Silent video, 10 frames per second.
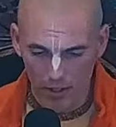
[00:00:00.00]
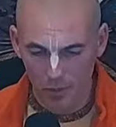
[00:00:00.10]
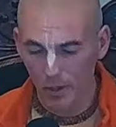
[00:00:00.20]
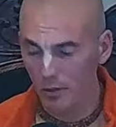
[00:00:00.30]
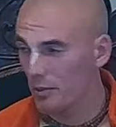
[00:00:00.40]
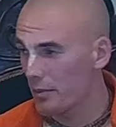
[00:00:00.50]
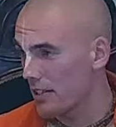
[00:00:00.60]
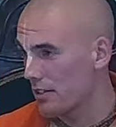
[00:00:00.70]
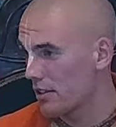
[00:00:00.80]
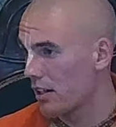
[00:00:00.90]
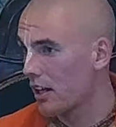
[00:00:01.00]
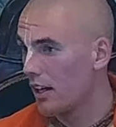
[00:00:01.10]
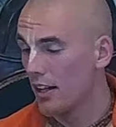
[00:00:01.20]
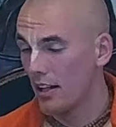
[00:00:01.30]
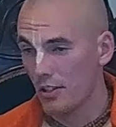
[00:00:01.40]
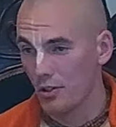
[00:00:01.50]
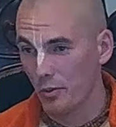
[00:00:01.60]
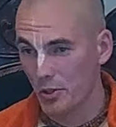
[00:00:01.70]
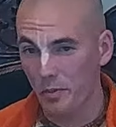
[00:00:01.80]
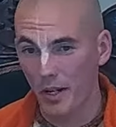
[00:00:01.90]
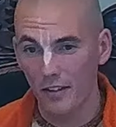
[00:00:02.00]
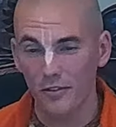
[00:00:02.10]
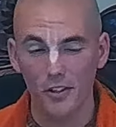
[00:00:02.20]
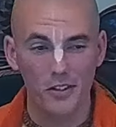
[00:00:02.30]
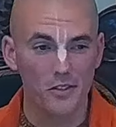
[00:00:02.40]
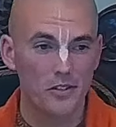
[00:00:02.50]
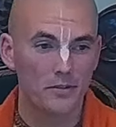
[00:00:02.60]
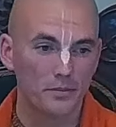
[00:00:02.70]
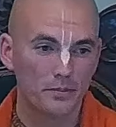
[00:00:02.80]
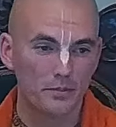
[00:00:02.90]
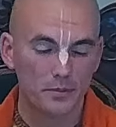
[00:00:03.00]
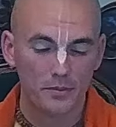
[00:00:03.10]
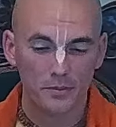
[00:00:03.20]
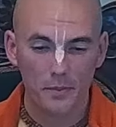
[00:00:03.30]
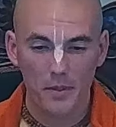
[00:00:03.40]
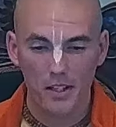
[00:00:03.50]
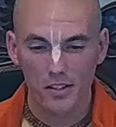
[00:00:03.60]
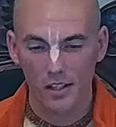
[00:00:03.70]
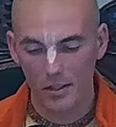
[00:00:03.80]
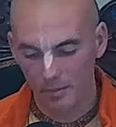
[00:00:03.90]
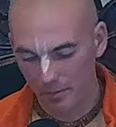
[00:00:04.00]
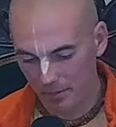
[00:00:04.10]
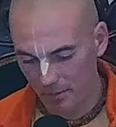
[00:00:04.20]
The spiritual master is always praying for us, is our